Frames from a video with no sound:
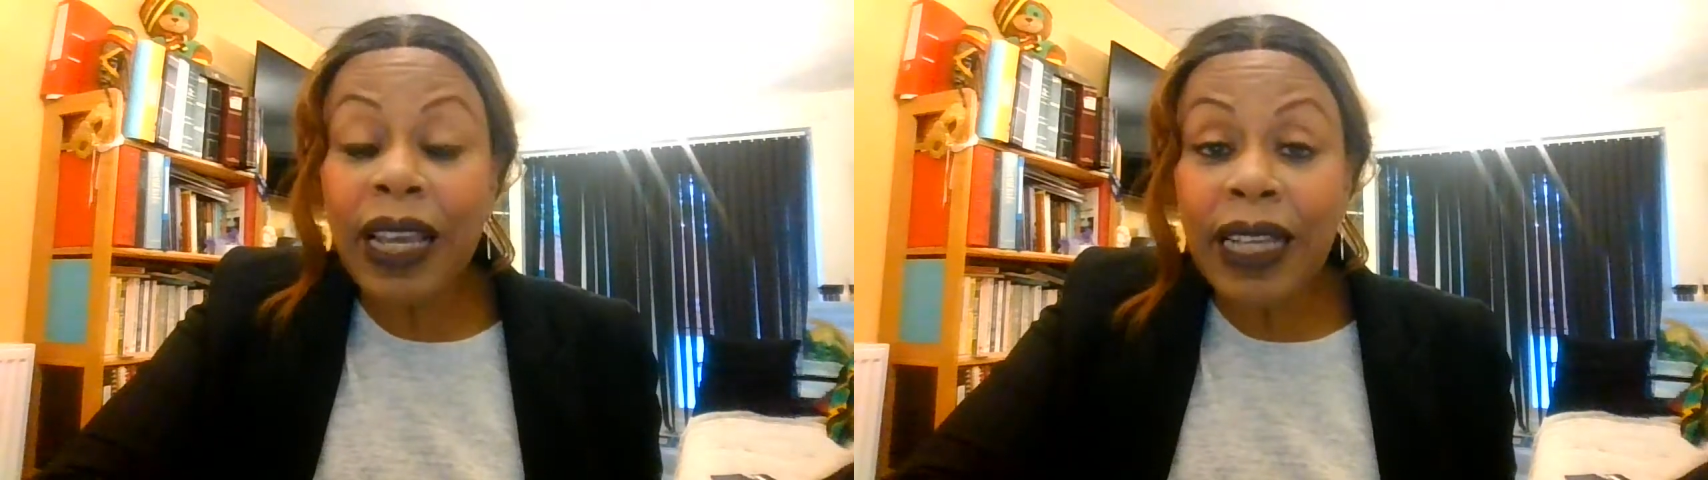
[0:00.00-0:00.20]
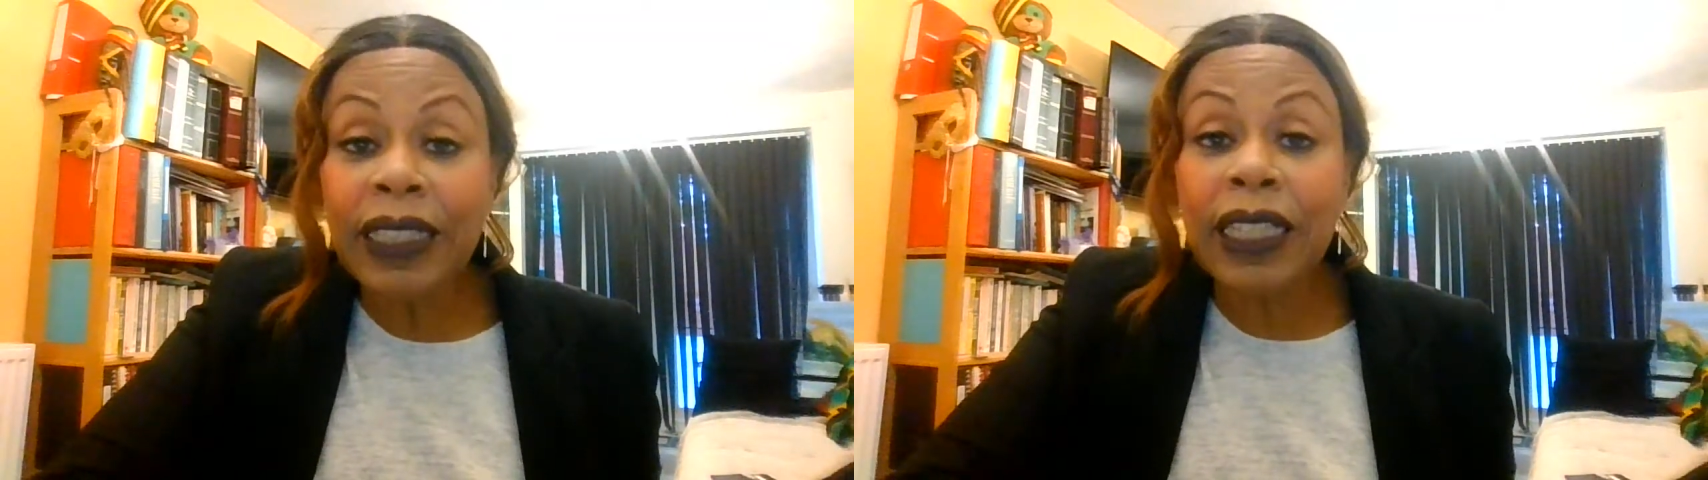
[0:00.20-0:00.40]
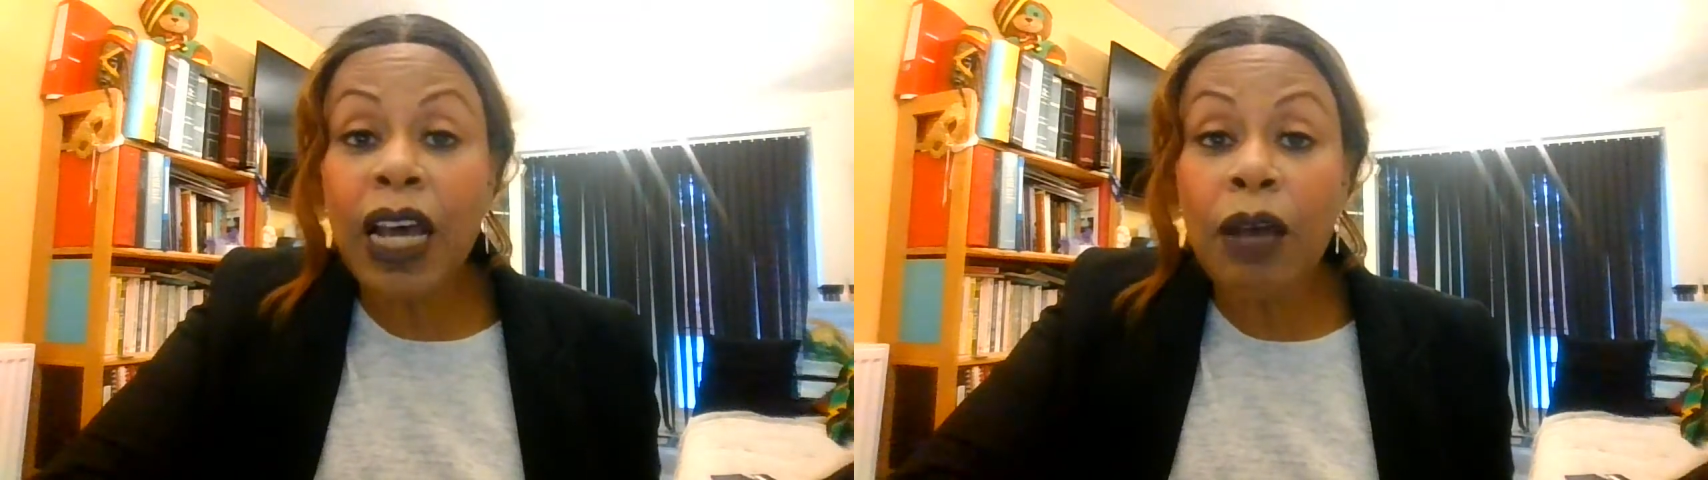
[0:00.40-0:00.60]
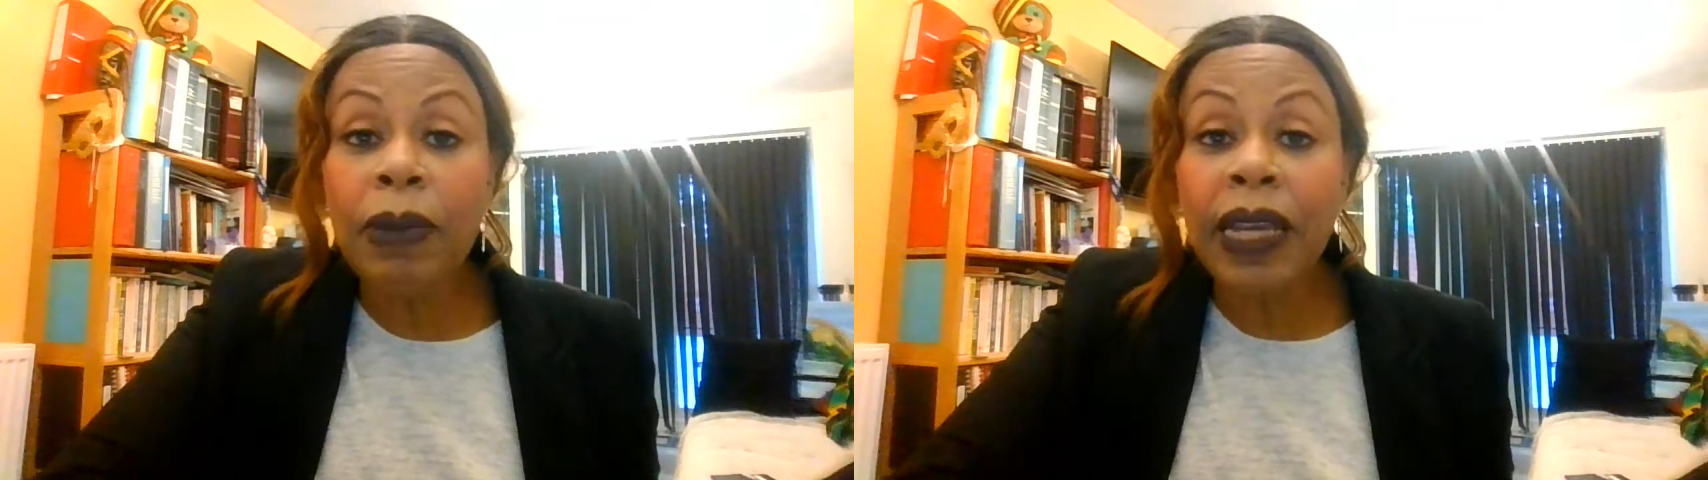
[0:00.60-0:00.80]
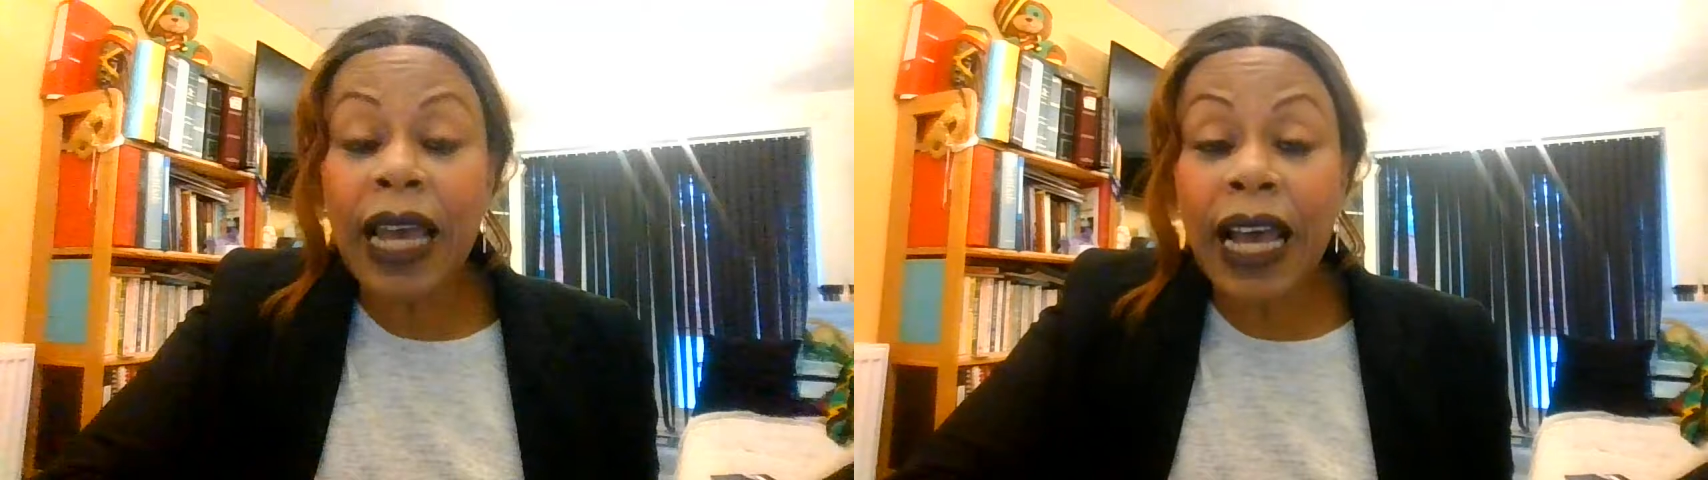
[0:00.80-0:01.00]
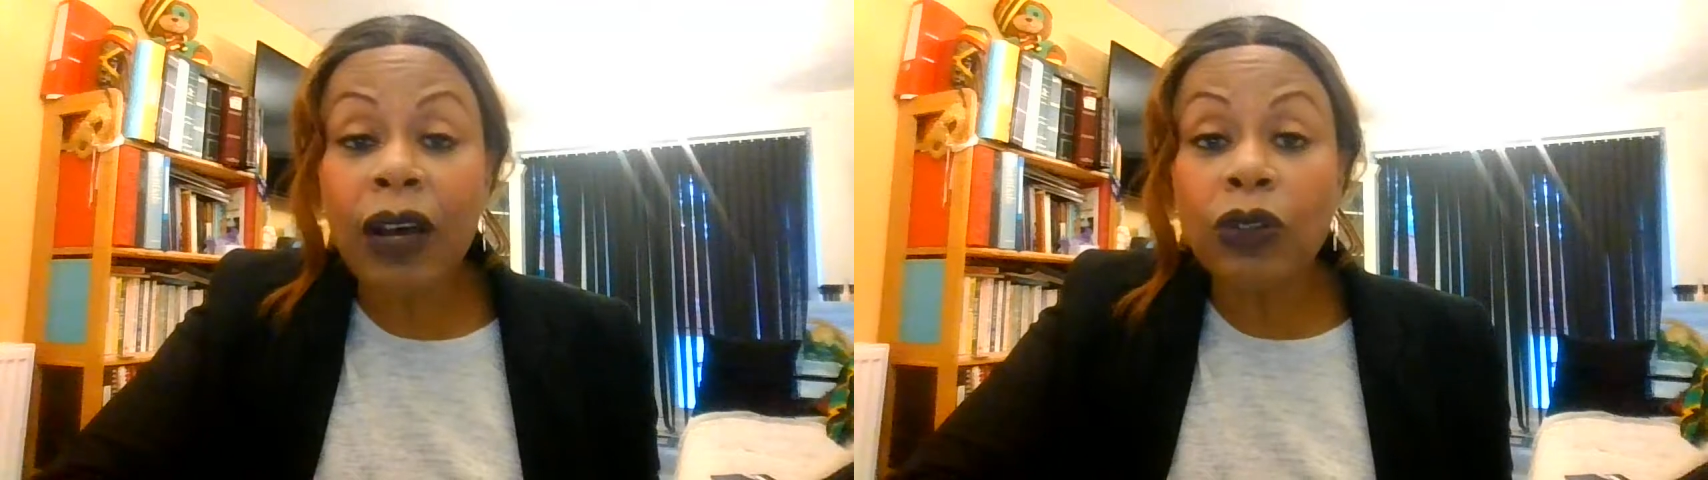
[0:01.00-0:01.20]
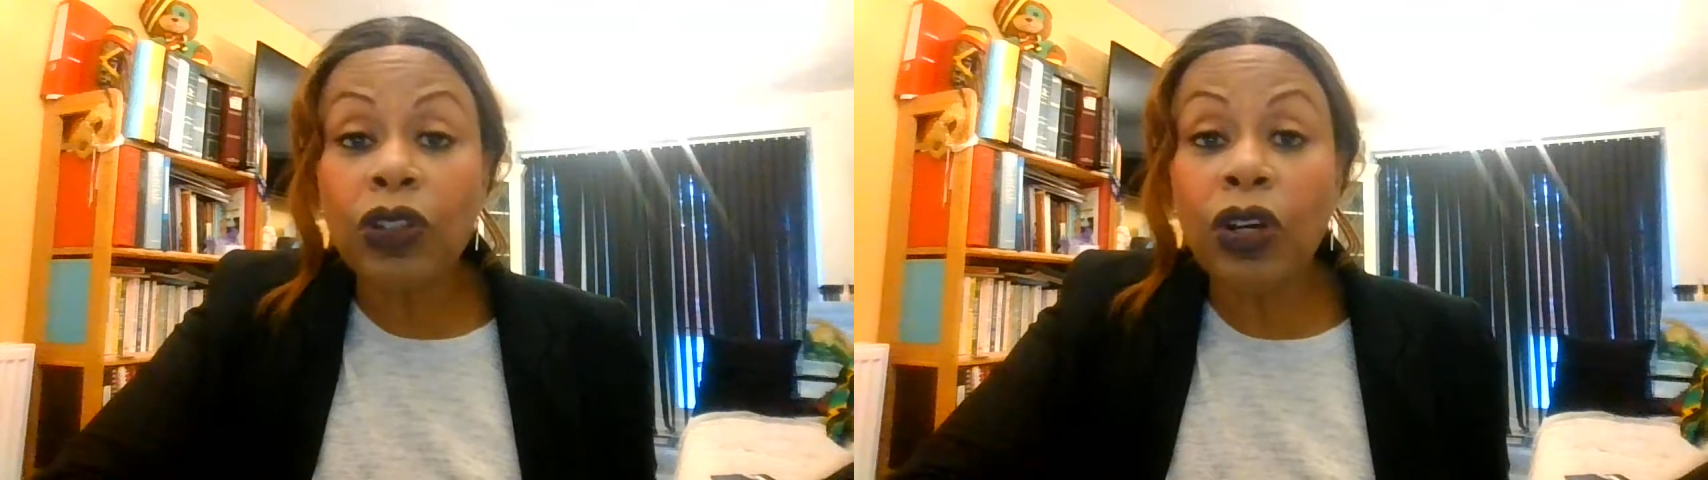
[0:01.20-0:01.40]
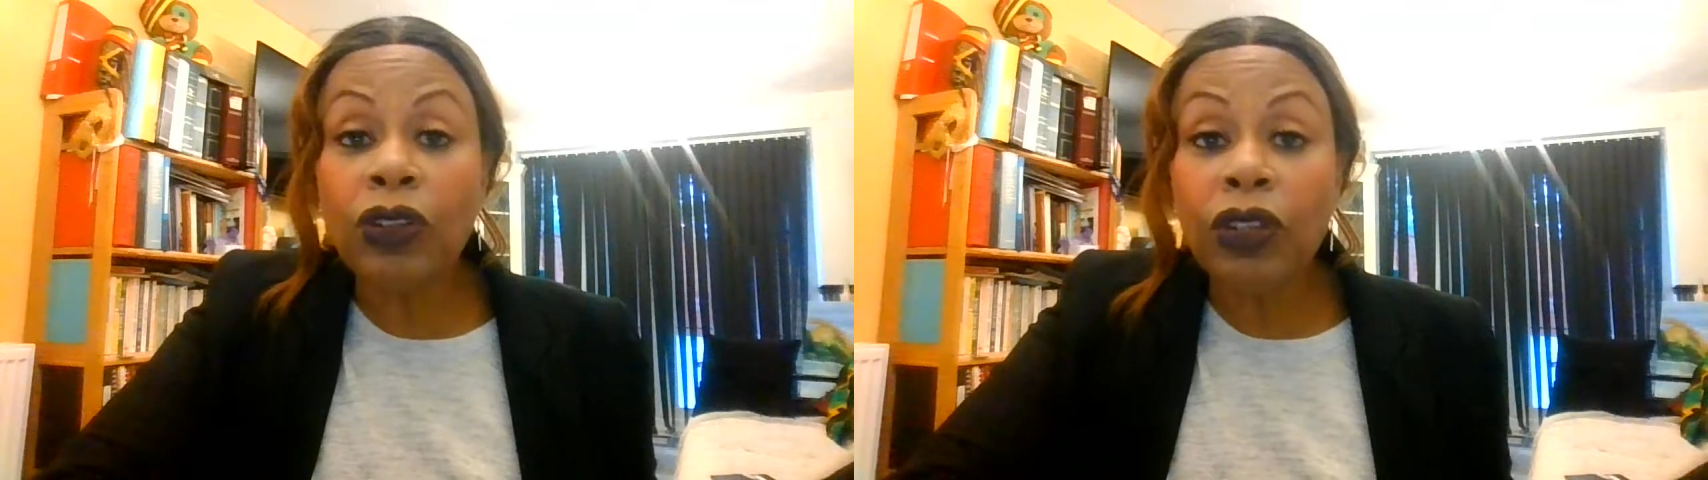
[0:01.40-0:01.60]
is coming
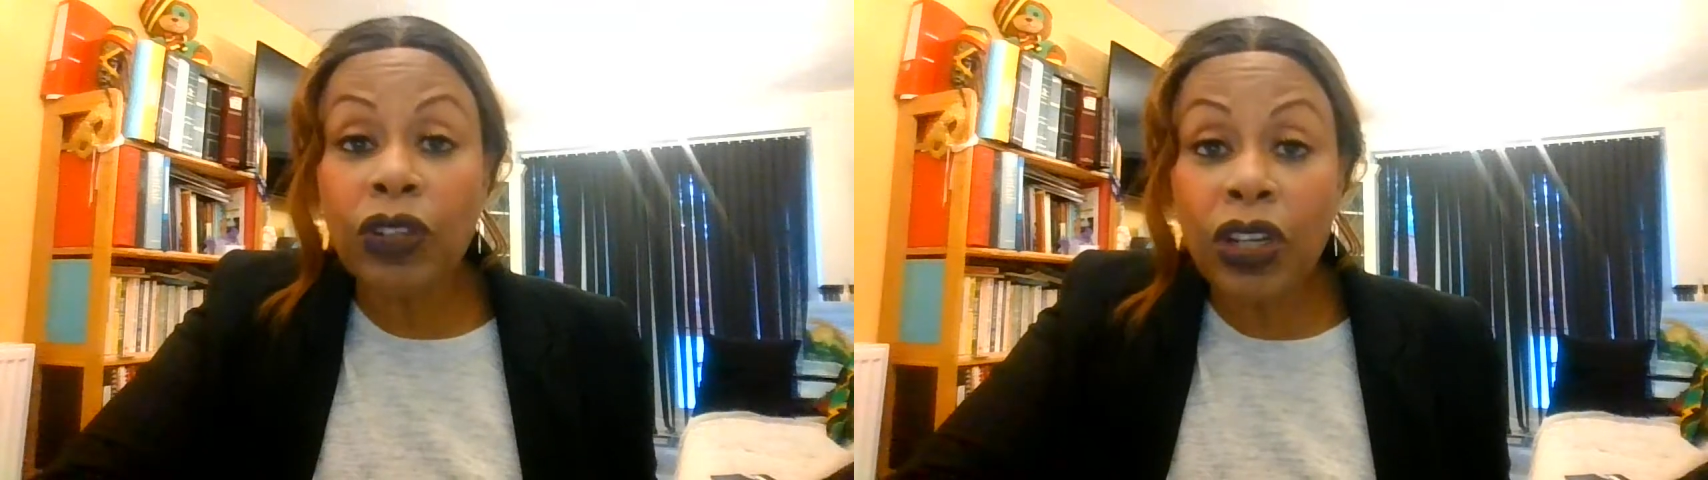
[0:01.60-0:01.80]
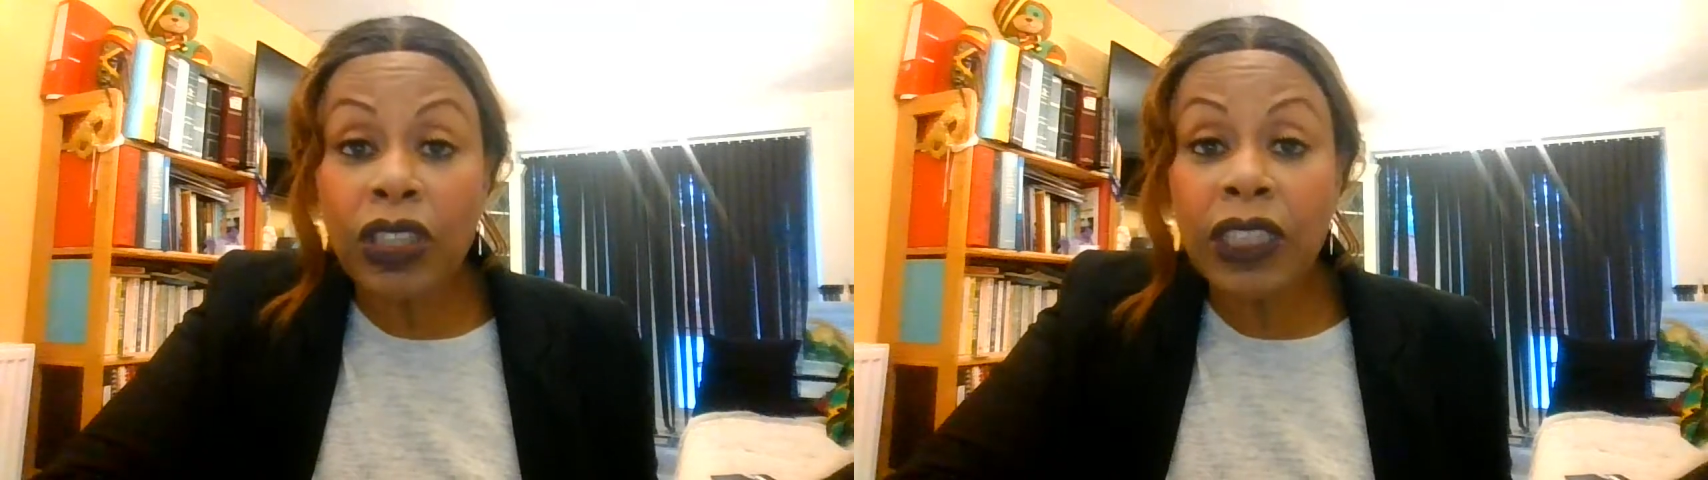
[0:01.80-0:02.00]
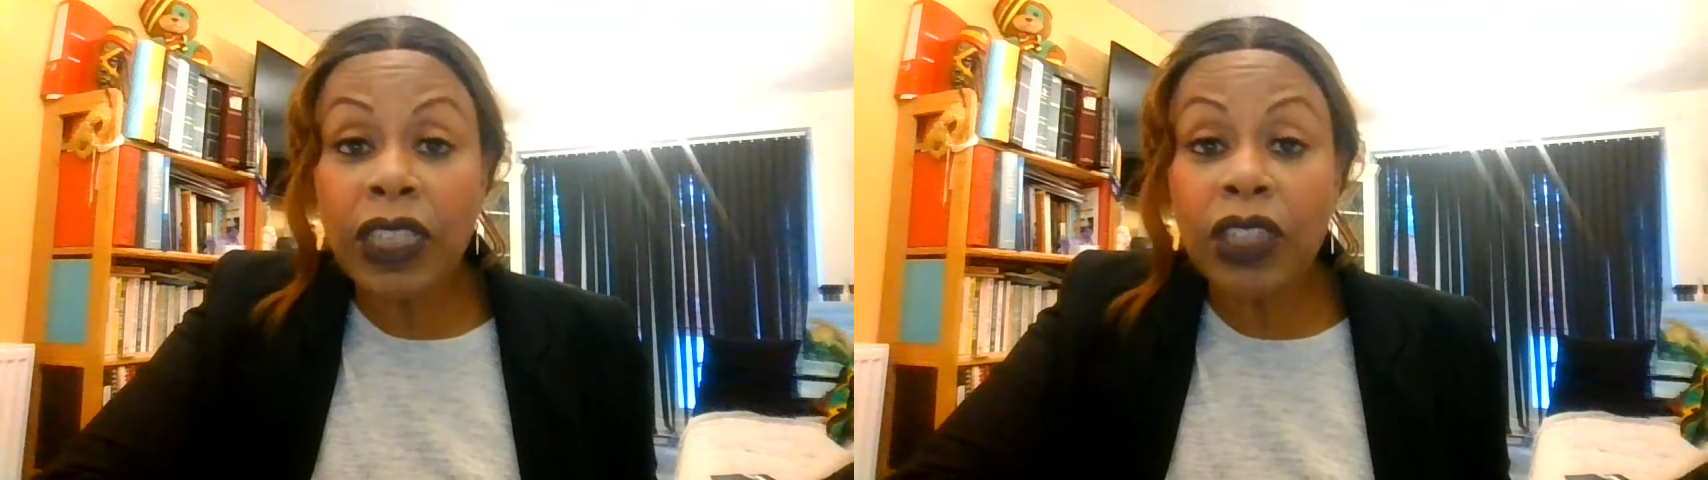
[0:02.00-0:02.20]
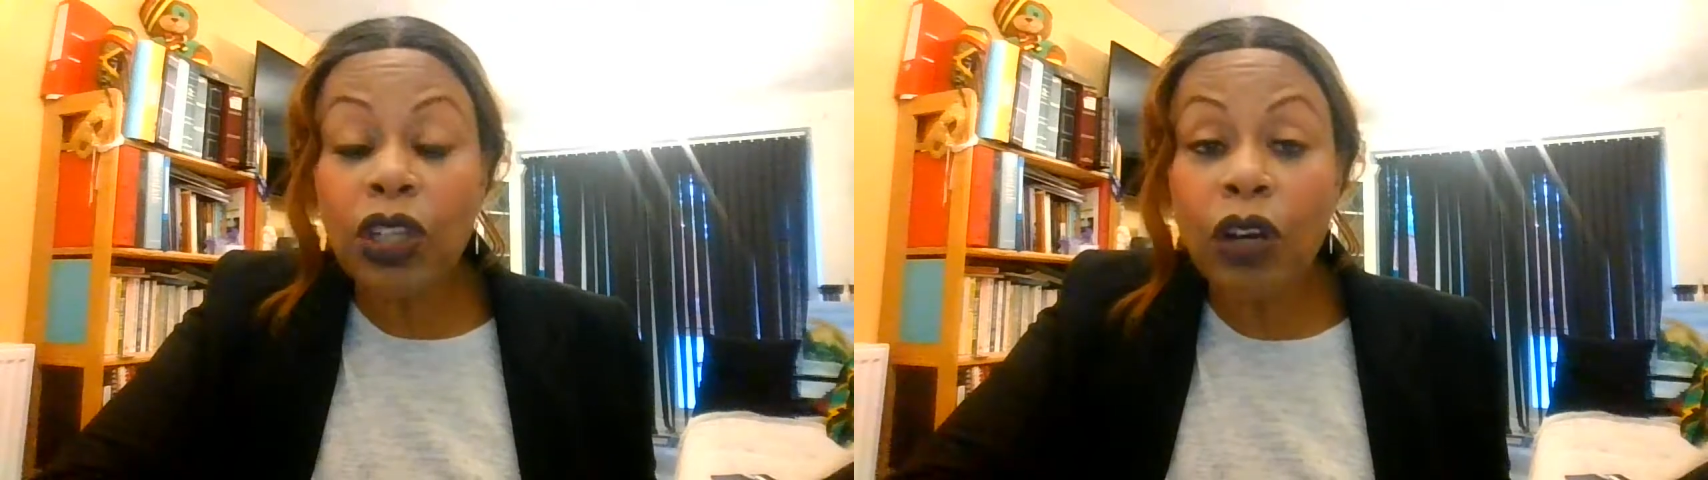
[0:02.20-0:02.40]
out on the 30th